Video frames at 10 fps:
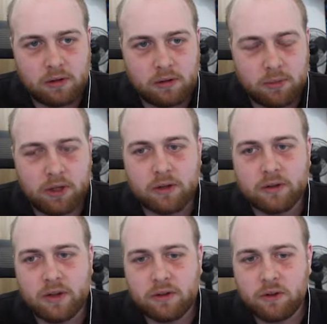Because
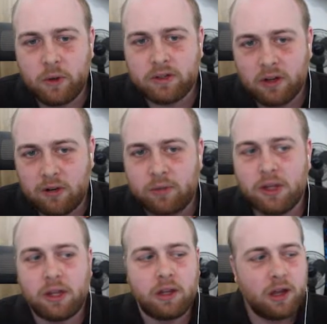there's always going to
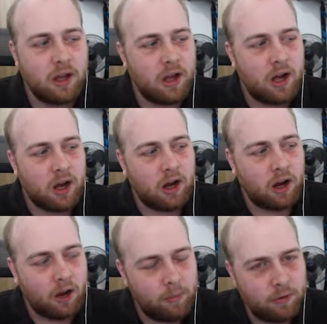be a
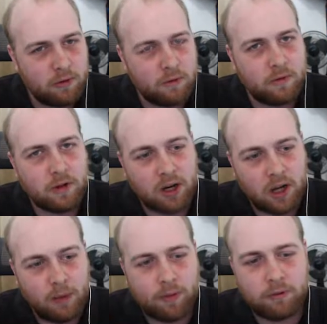couple
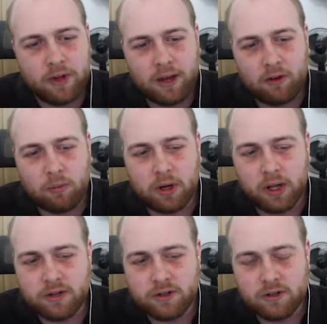of deck
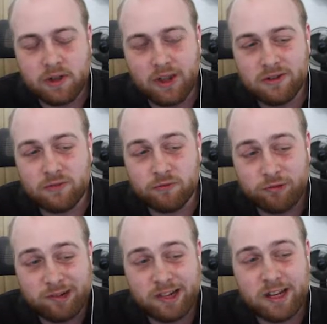combinations that are just
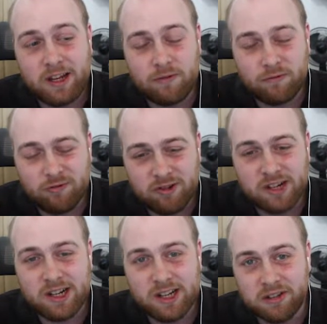really,
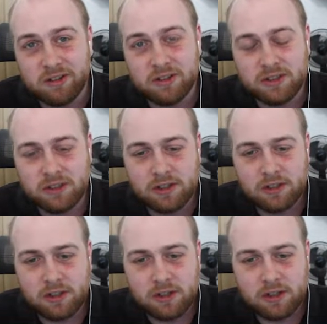really good.
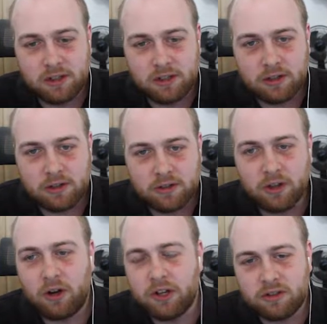
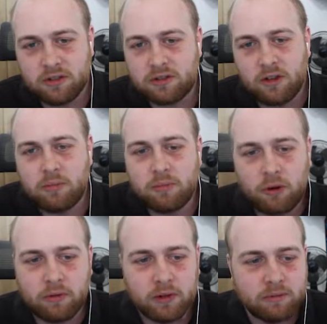So I just don't
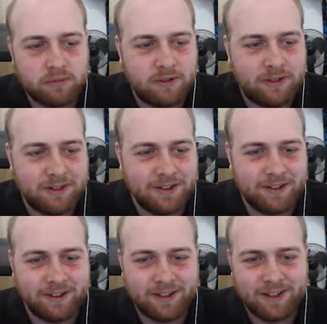bother.
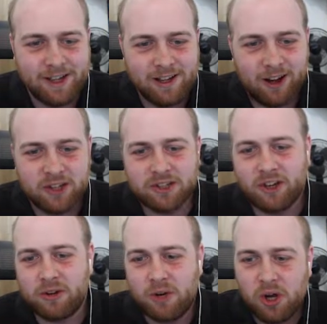I just
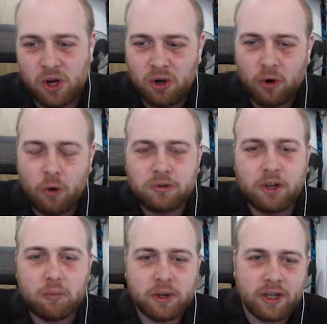go
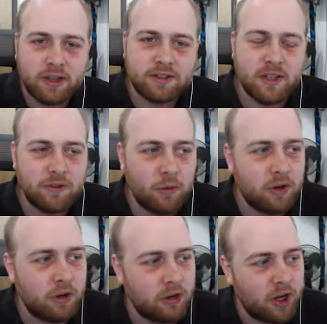auto-picked. If you want to
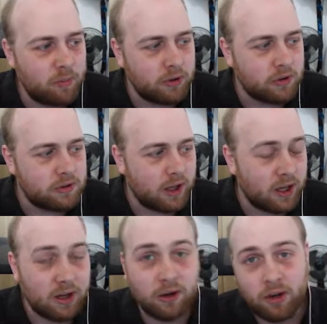look up a good
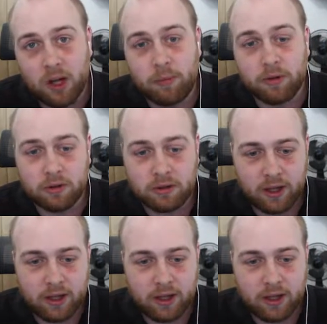deck, look up a good deck.